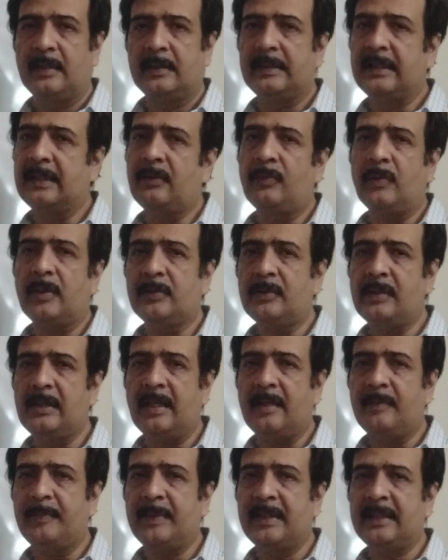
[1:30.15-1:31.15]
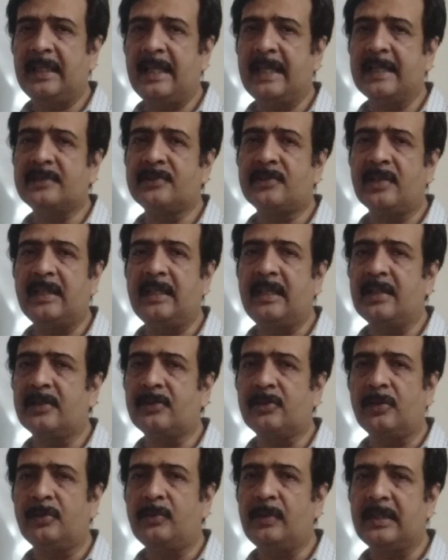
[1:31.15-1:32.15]
then what will happen? Extra
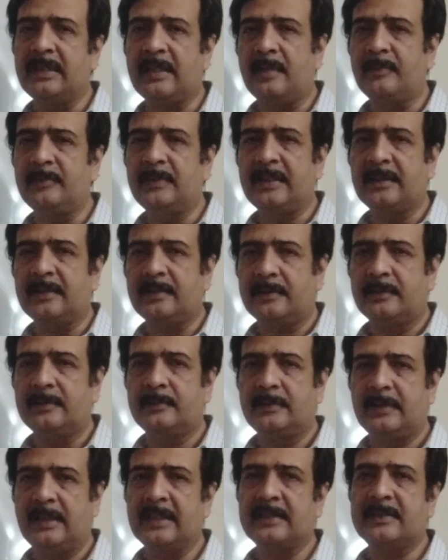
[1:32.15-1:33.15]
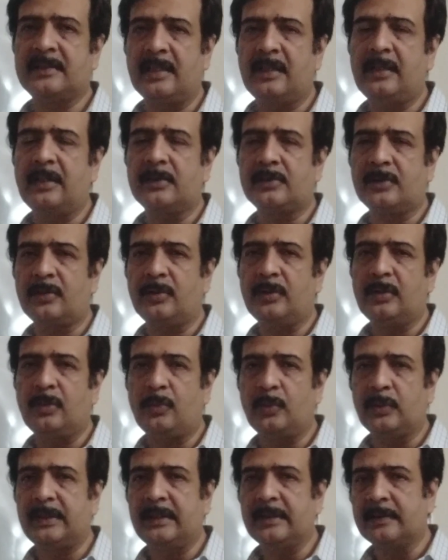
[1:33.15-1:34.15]
electron will come there, extra electron will
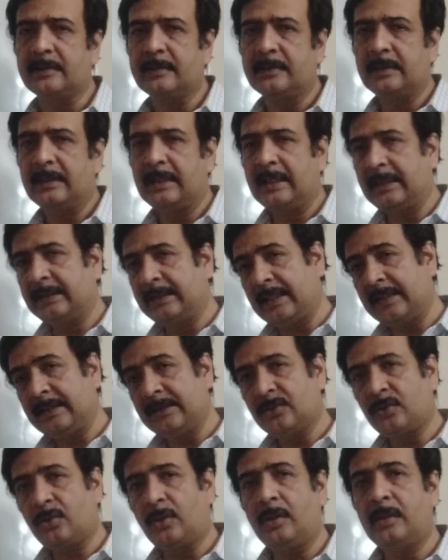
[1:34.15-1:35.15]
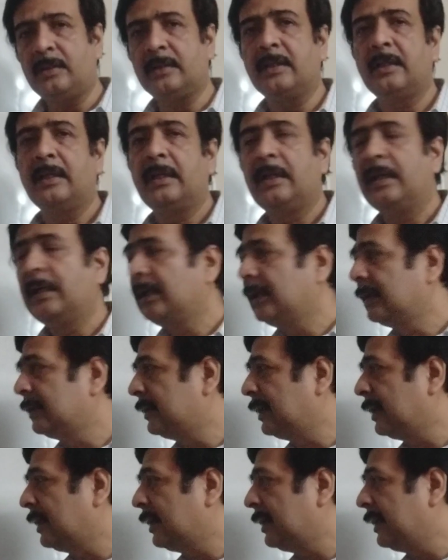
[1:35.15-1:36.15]
go there, and that is called
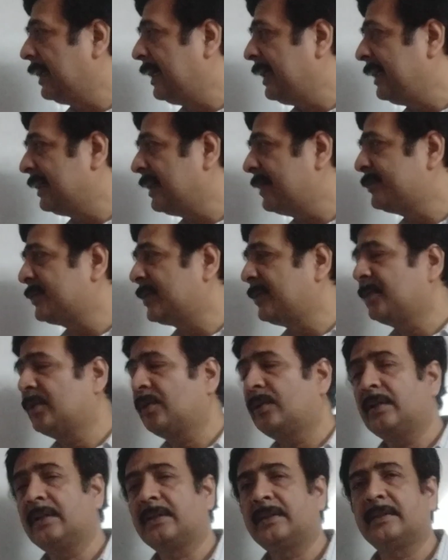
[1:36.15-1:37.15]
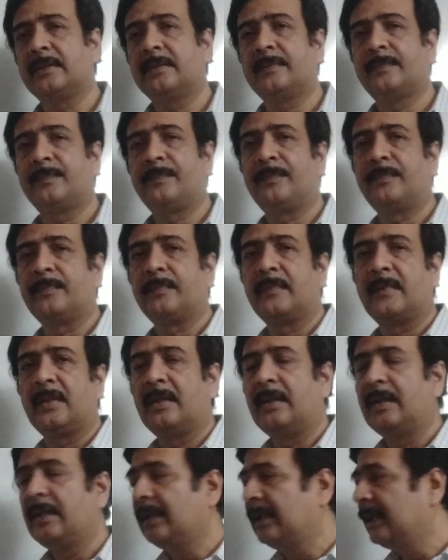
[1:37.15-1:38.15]
the N-type semiconductor.
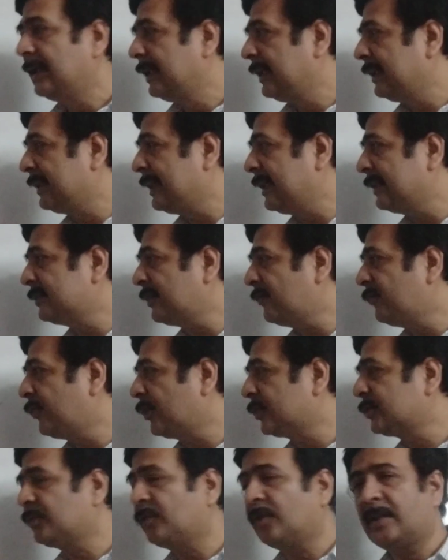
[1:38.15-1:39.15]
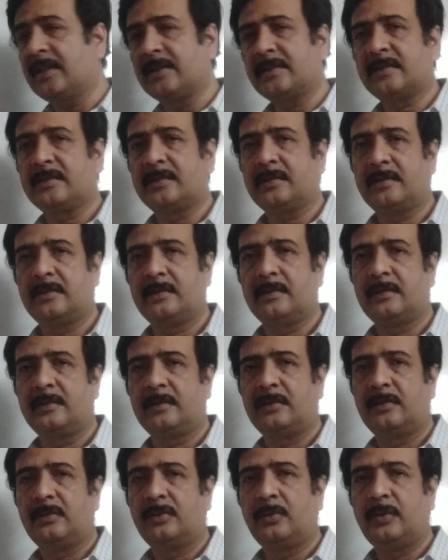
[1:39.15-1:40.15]
In case of phosphorus,
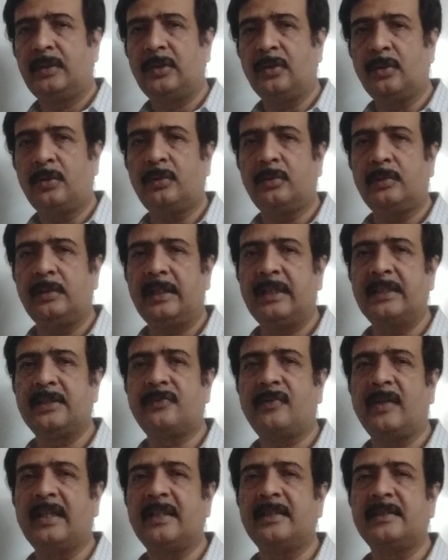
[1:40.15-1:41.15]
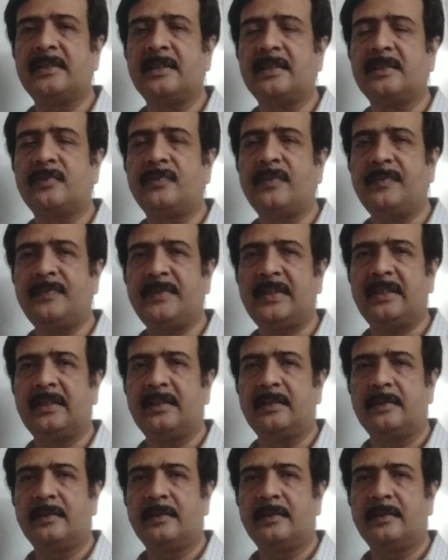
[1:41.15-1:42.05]
we know its valence is 15